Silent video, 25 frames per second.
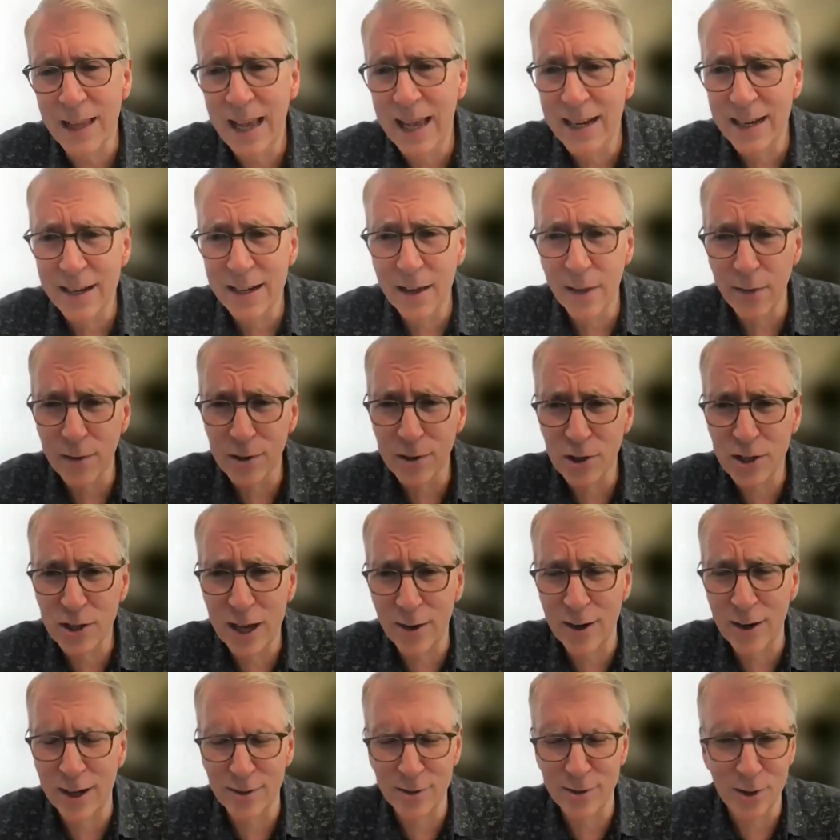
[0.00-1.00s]
And another
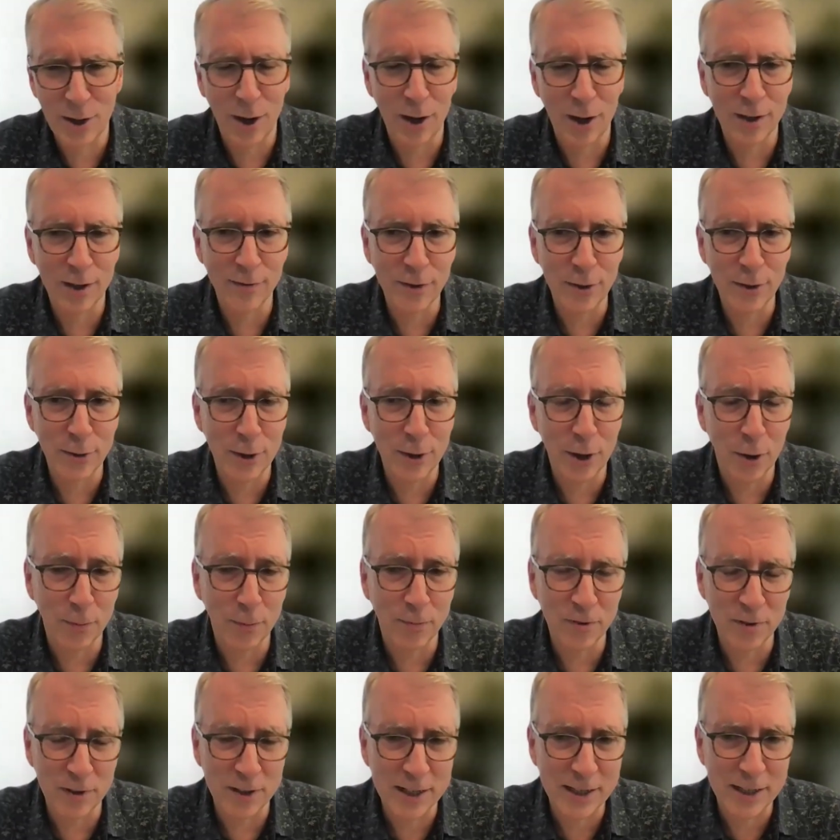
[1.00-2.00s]
shout out to all of you to
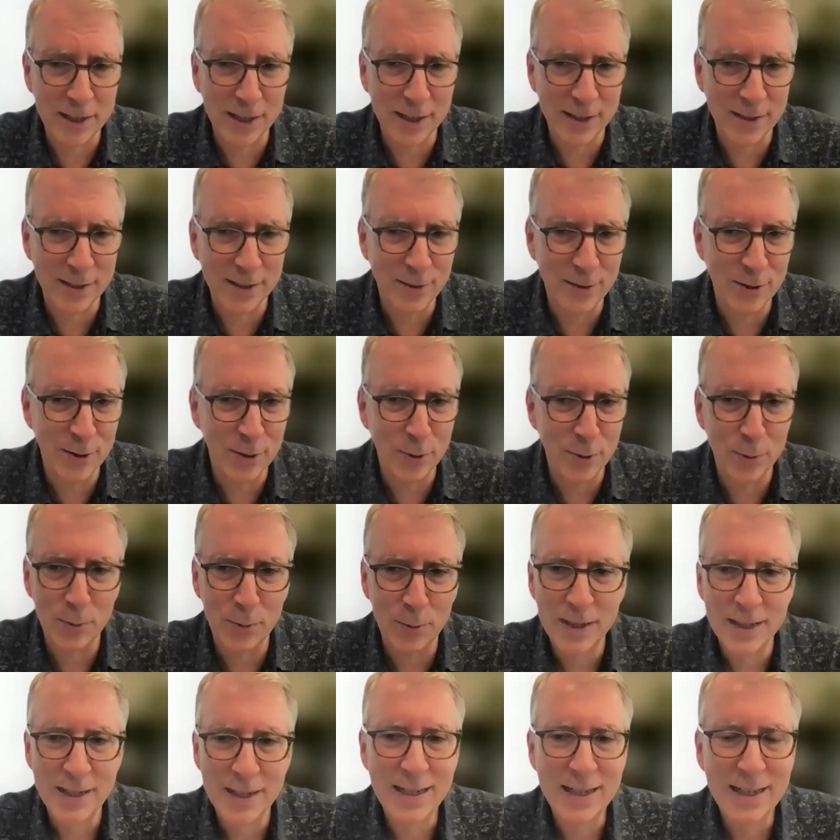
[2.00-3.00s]
hopefully uh,
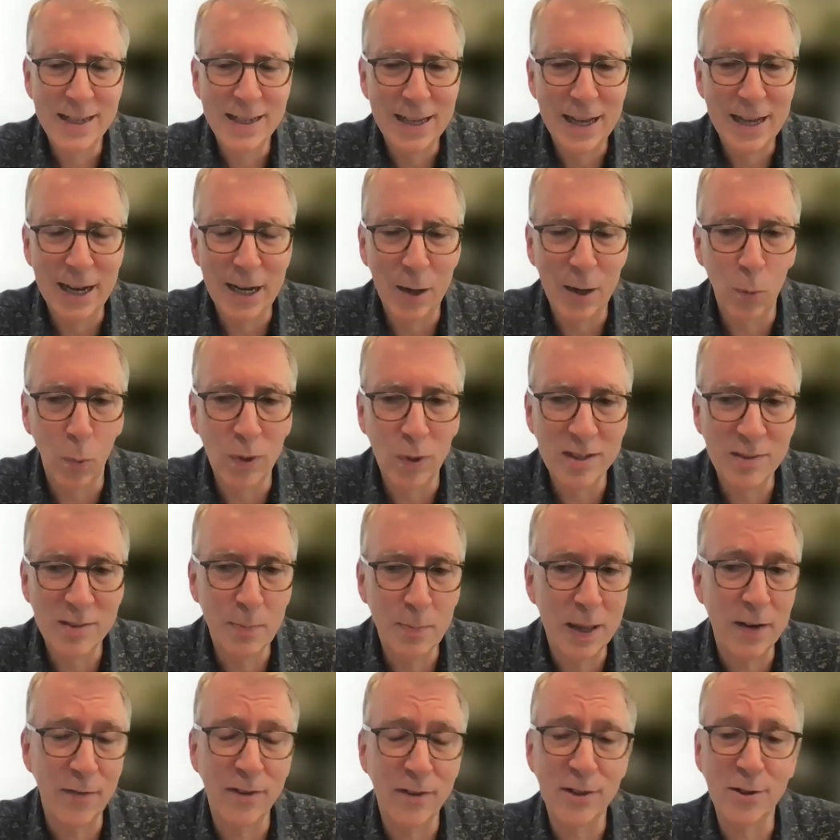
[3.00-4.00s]
do uh, what's
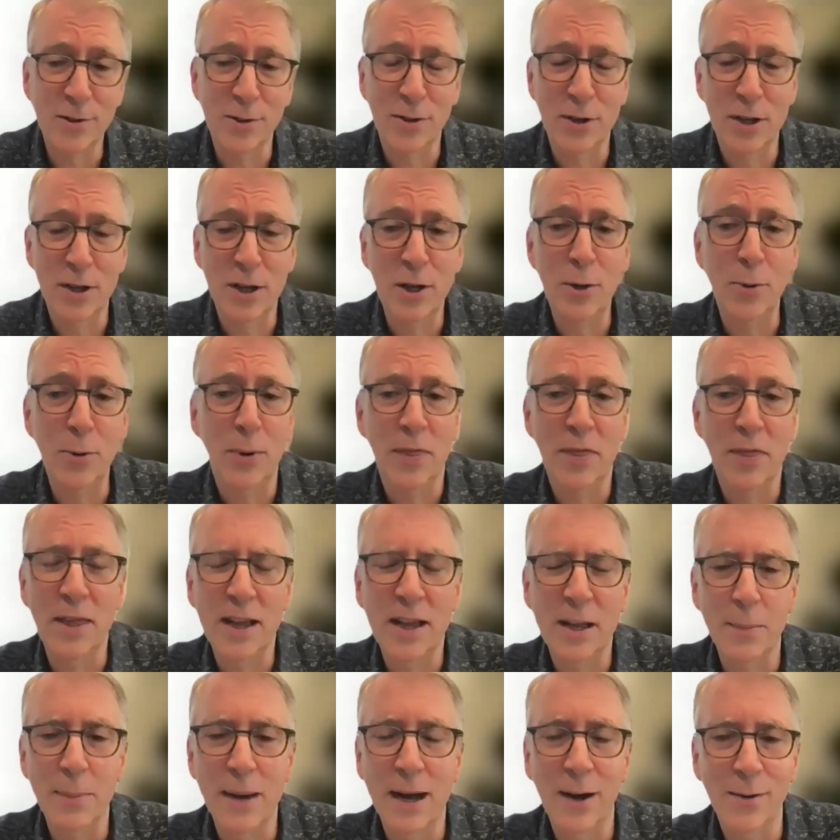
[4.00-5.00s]
beneficial to you and
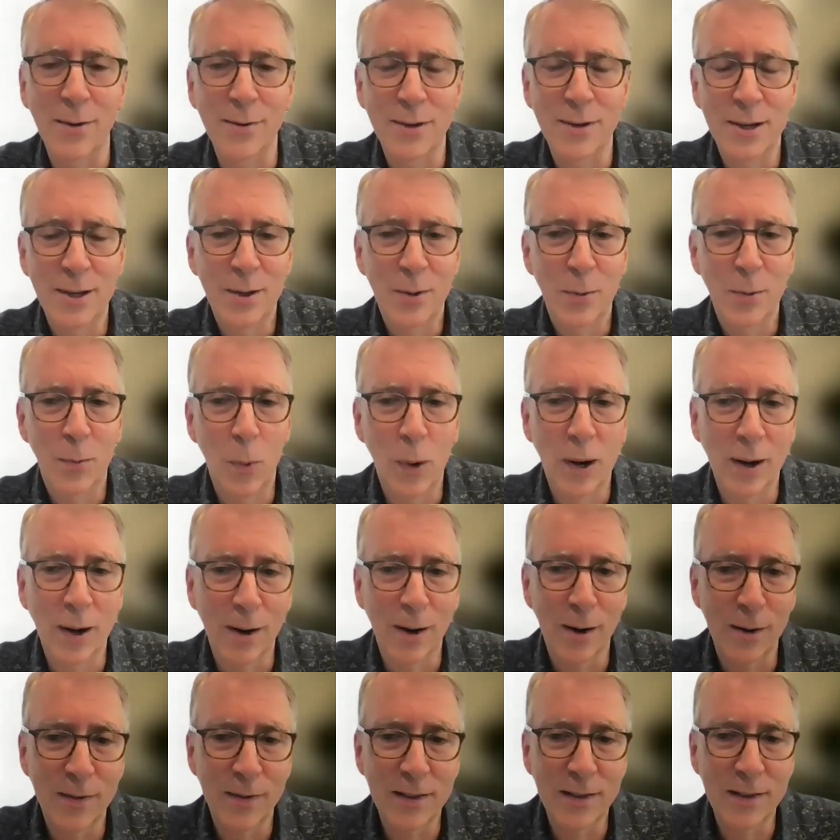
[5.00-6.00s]
think about
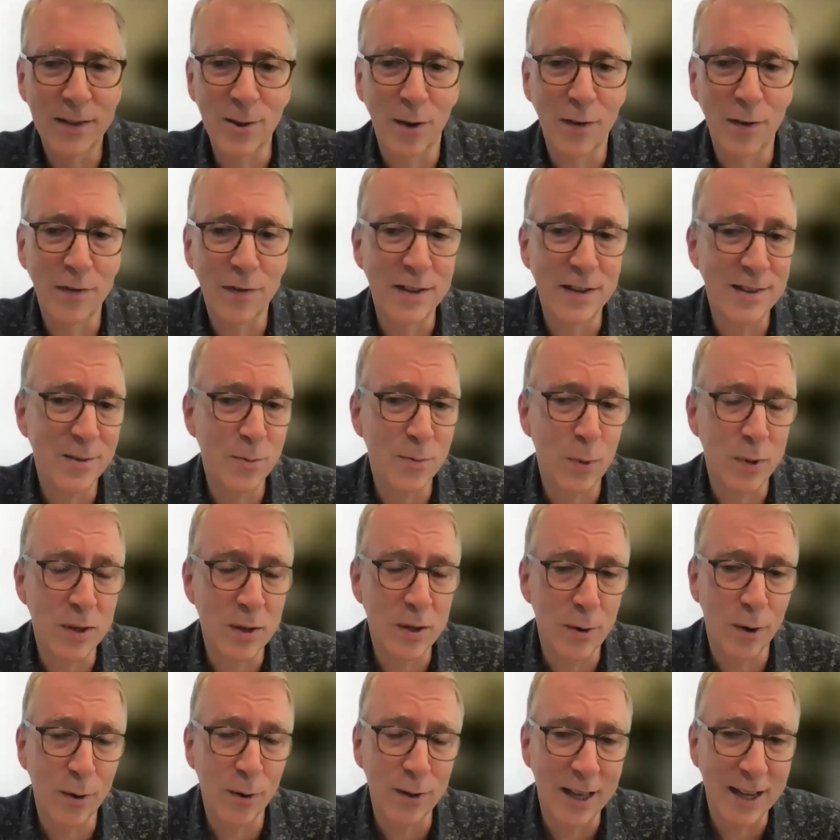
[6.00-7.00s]
where this all fits with
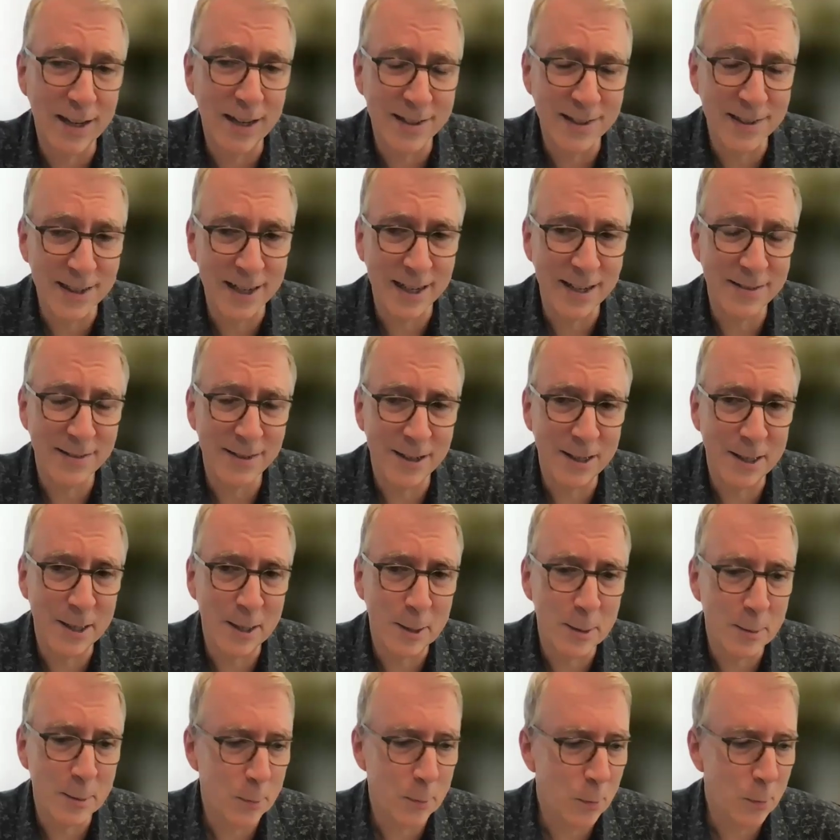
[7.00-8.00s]
your own legacy.
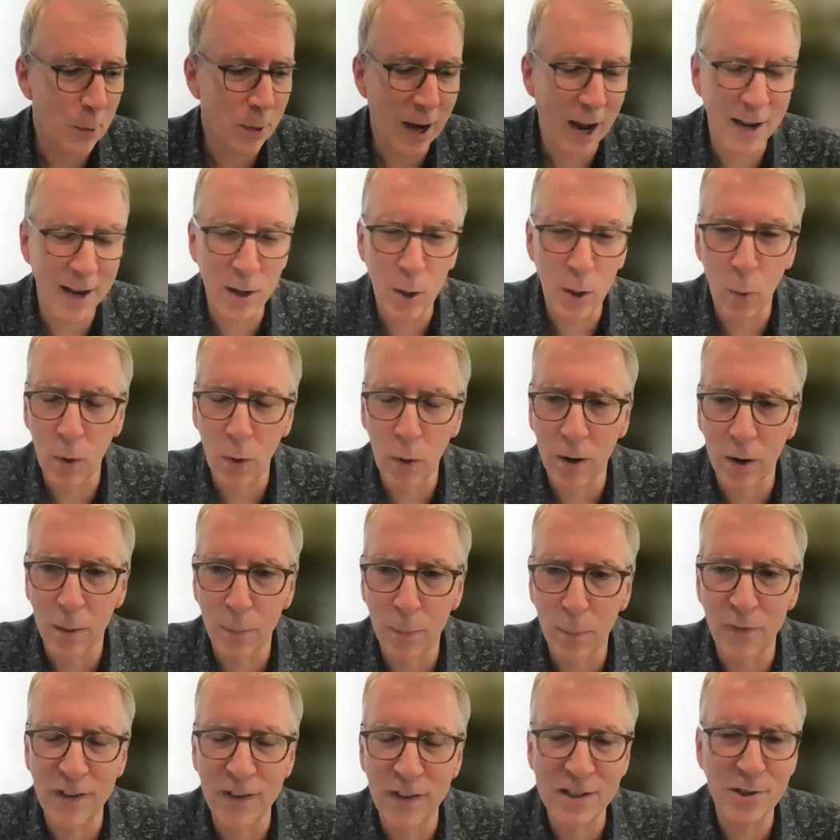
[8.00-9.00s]
Um, we, I know we're
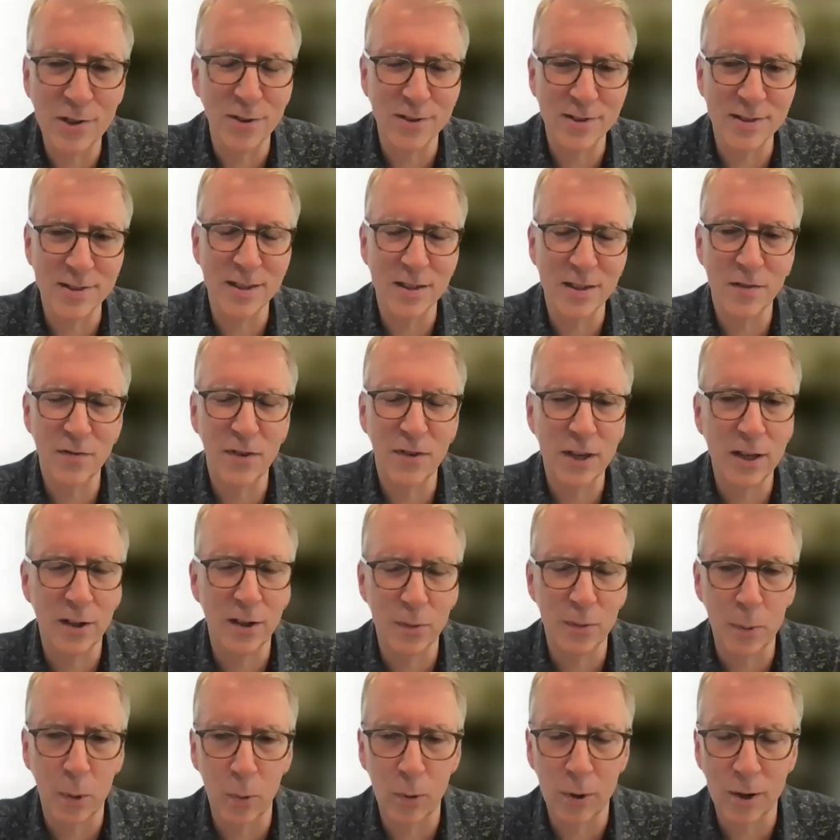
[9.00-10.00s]
all professionals in this
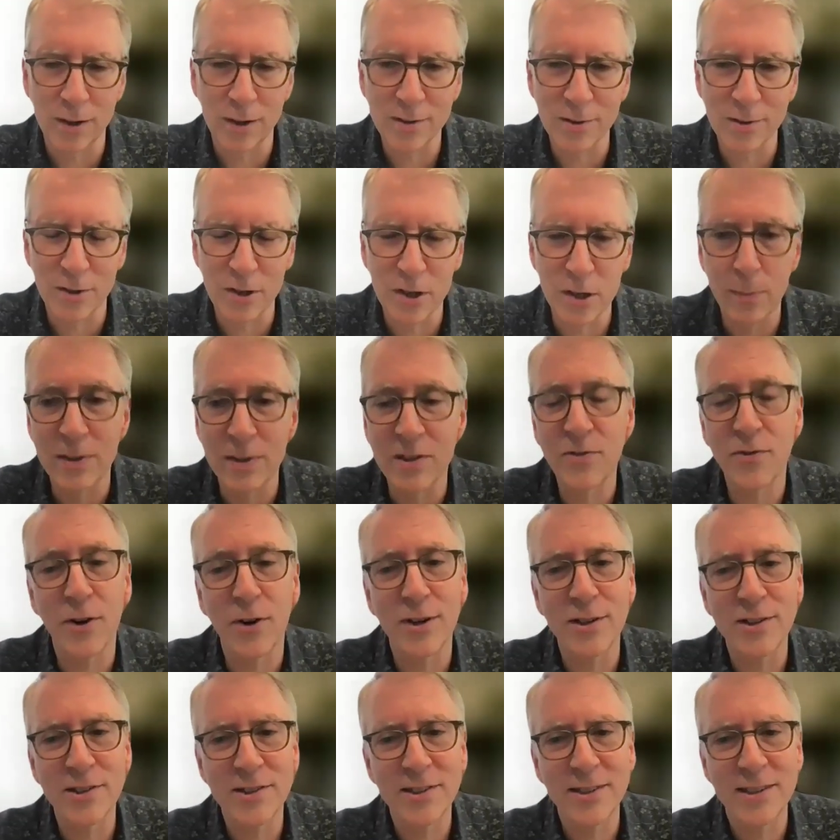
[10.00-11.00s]
field, but we're also humans
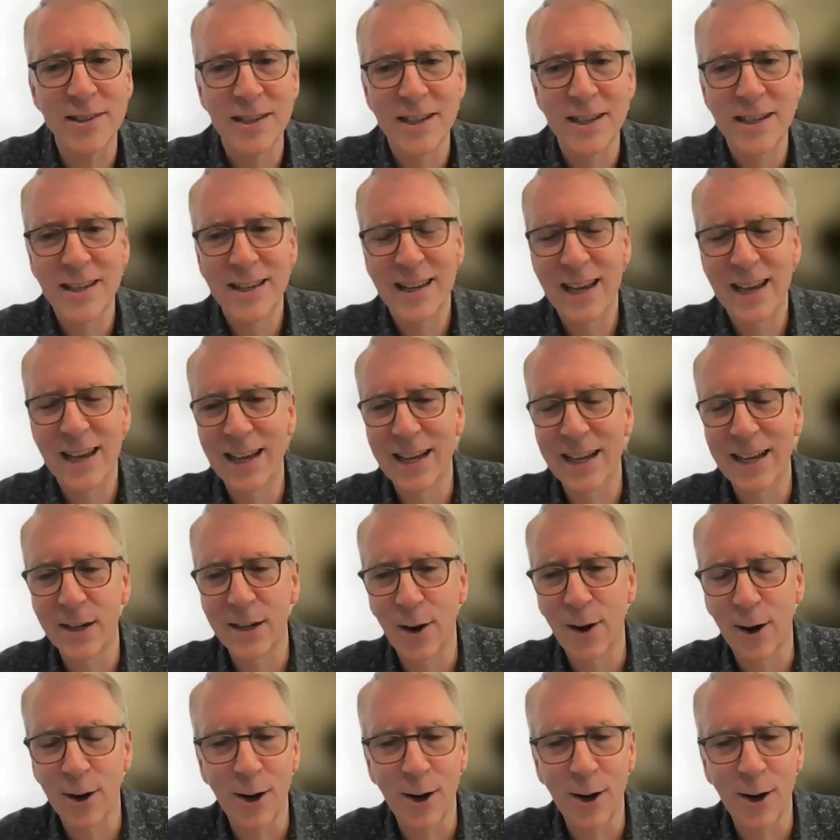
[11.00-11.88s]
first, and